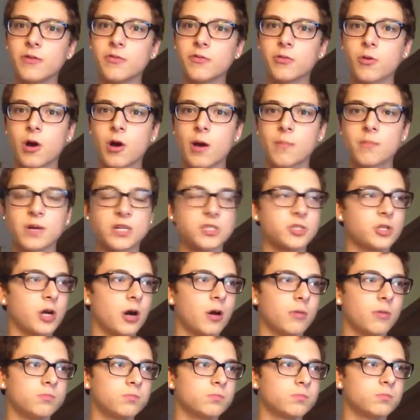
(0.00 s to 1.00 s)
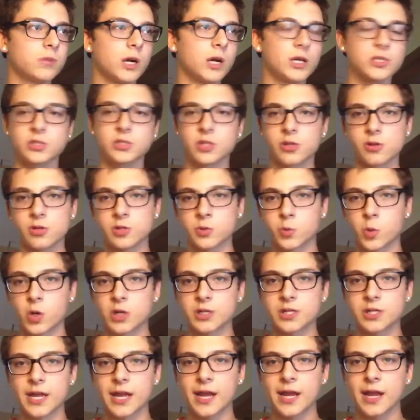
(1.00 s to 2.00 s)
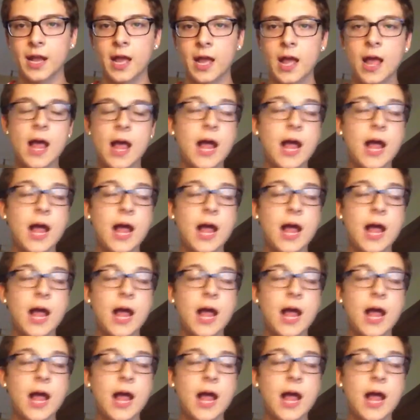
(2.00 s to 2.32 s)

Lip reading: Even though I messed up, I just did this in one take.